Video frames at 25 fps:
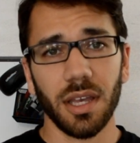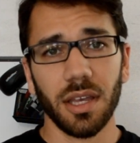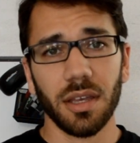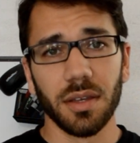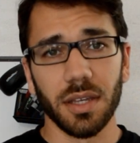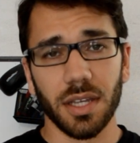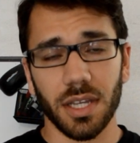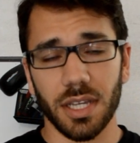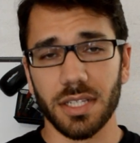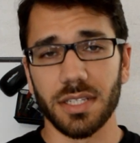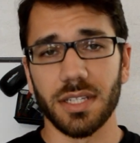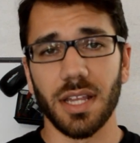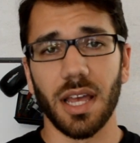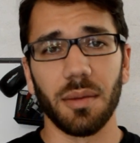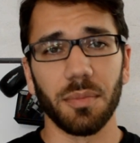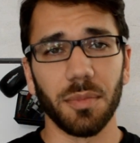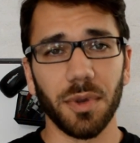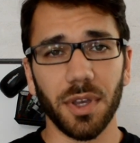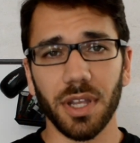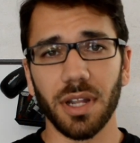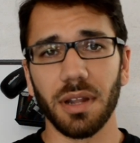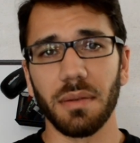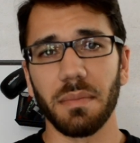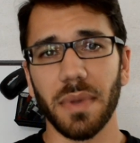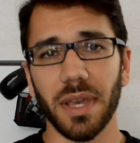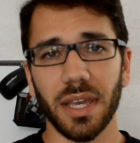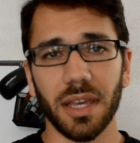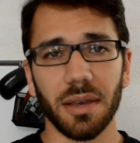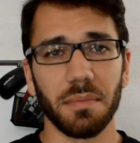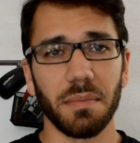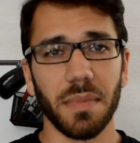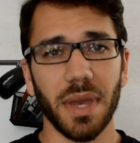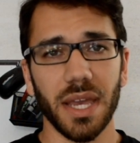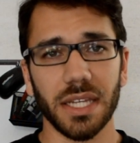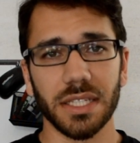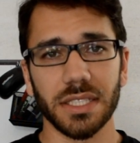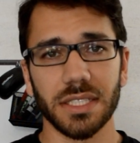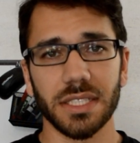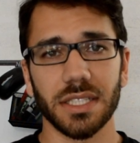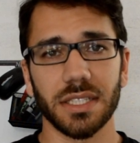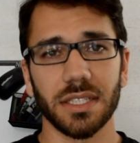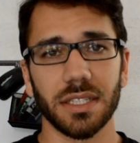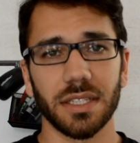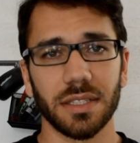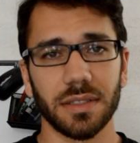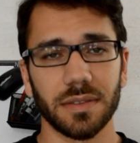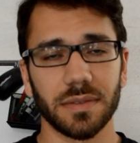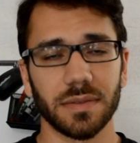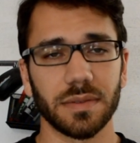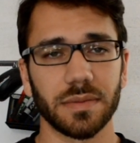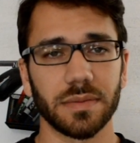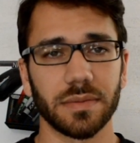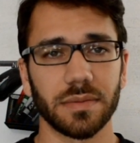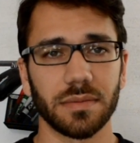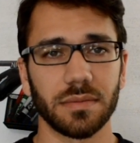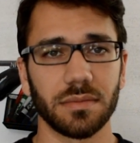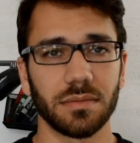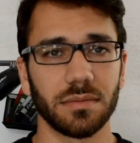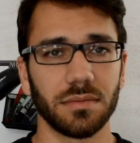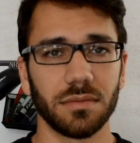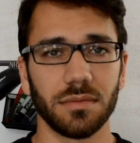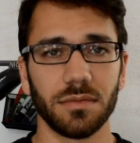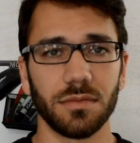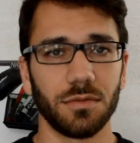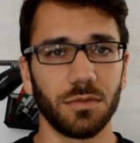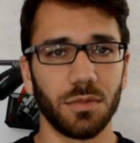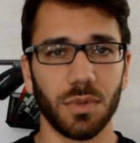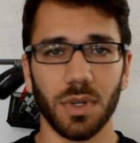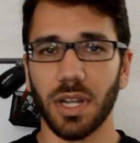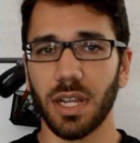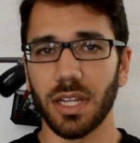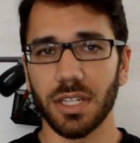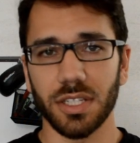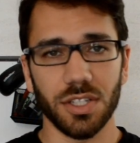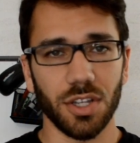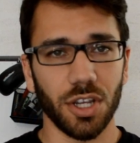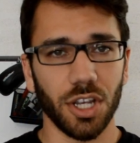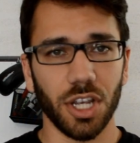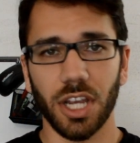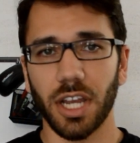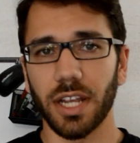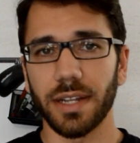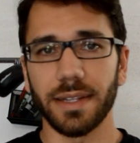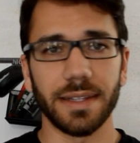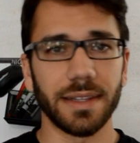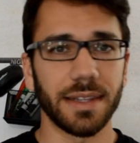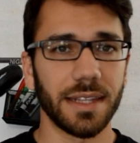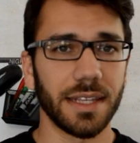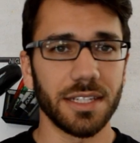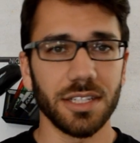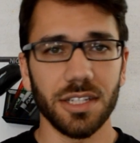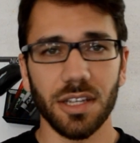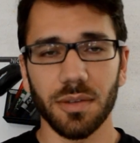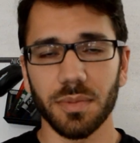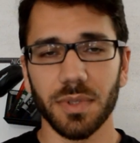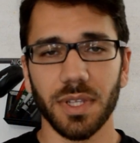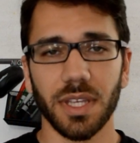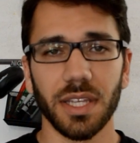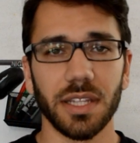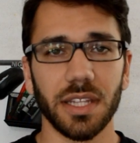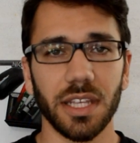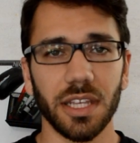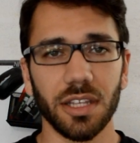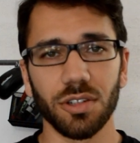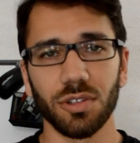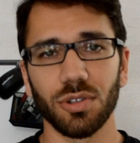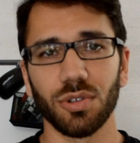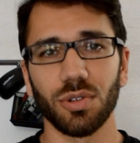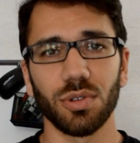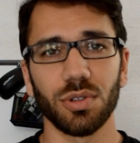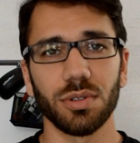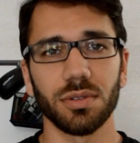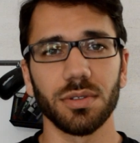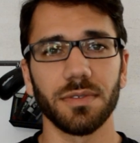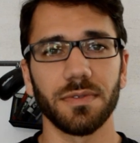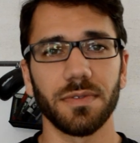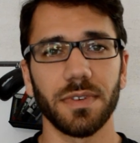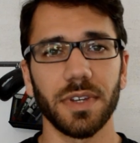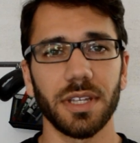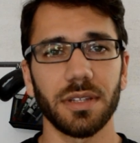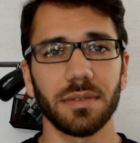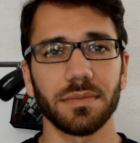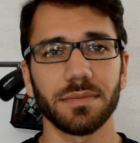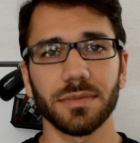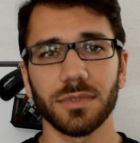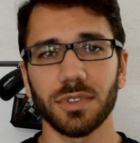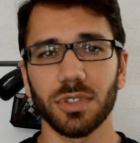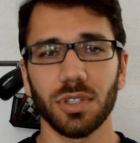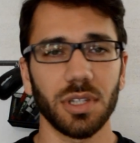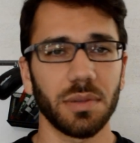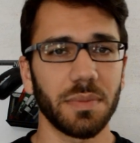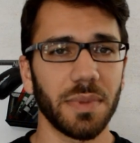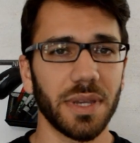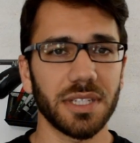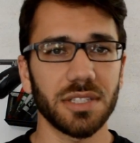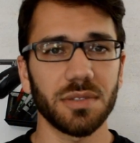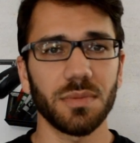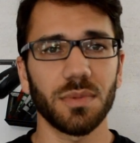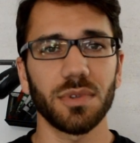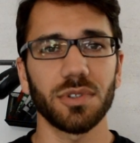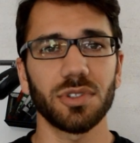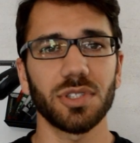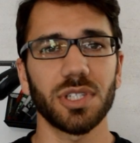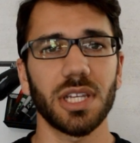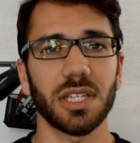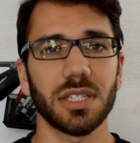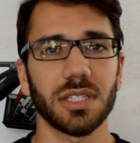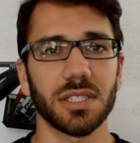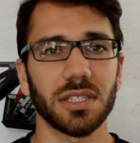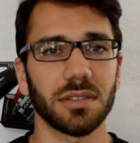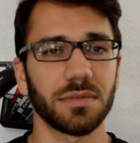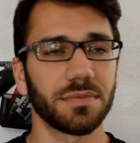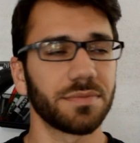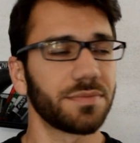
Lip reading: because I'm gonna make a mess when I start cutting things up to get the intercooler to fit, so that makes the most sense.